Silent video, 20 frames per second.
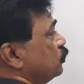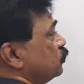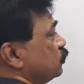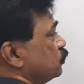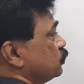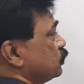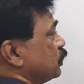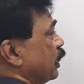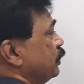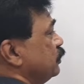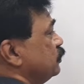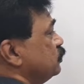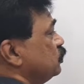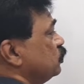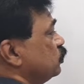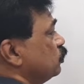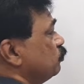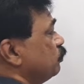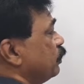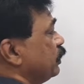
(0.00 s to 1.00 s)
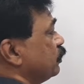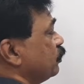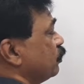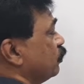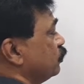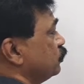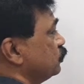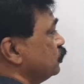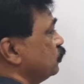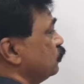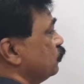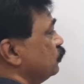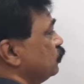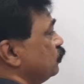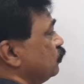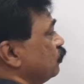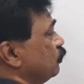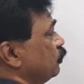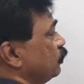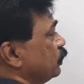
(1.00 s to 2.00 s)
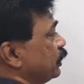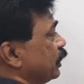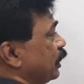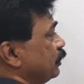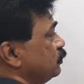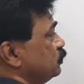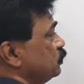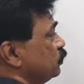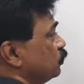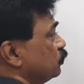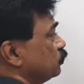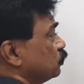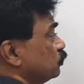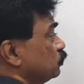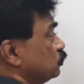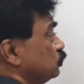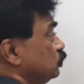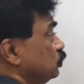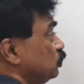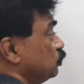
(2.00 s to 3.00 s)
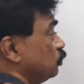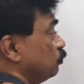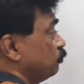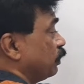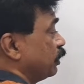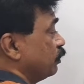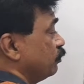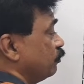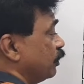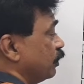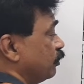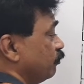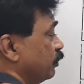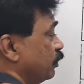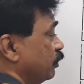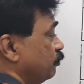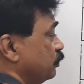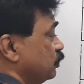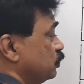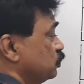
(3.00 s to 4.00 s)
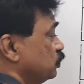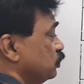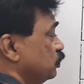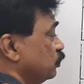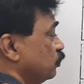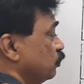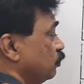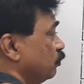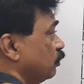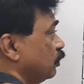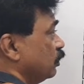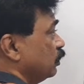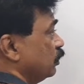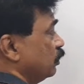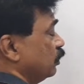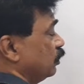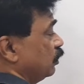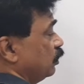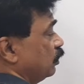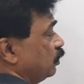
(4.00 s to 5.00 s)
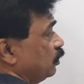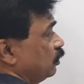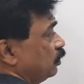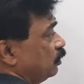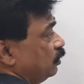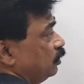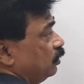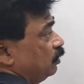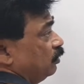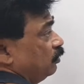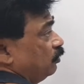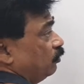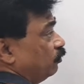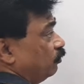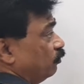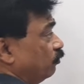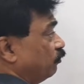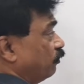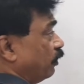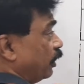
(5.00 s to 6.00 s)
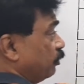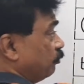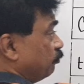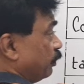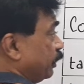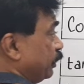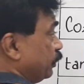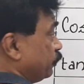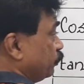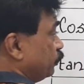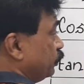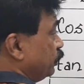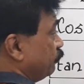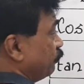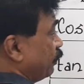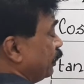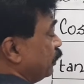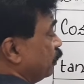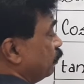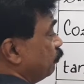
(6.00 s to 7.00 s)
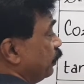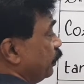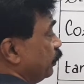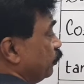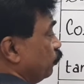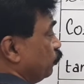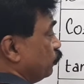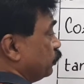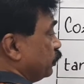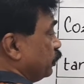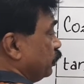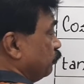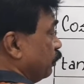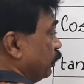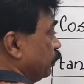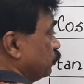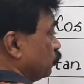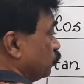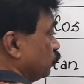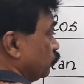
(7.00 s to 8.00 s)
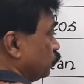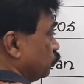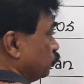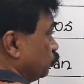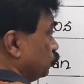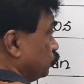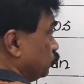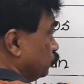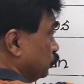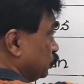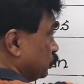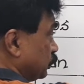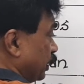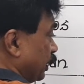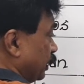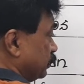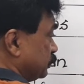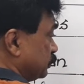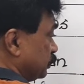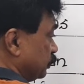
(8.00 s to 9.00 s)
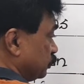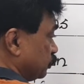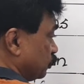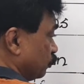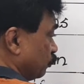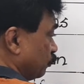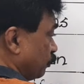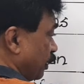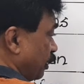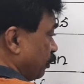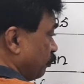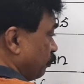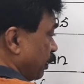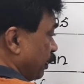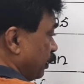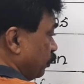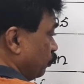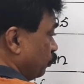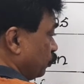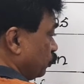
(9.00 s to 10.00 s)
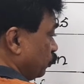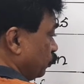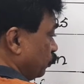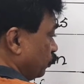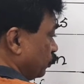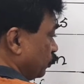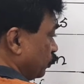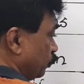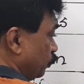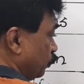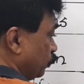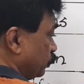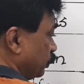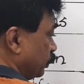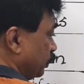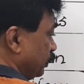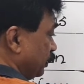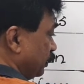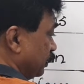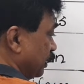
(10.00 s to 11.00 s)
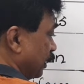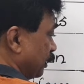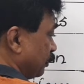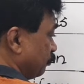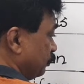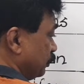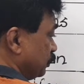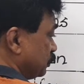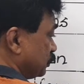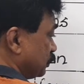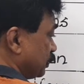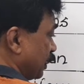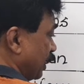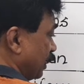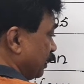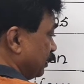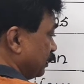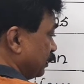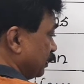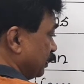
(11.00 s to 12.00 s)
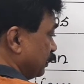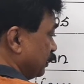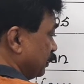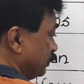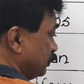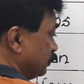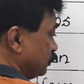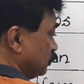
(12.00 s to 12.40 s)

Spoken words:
So sine 0 by cos 0 is equal to tan 0. So 0 by 1 will be 0. 1 by 2 divided by root 3 by, so 2 is cancelled. So 1 by root 3, that means tan 30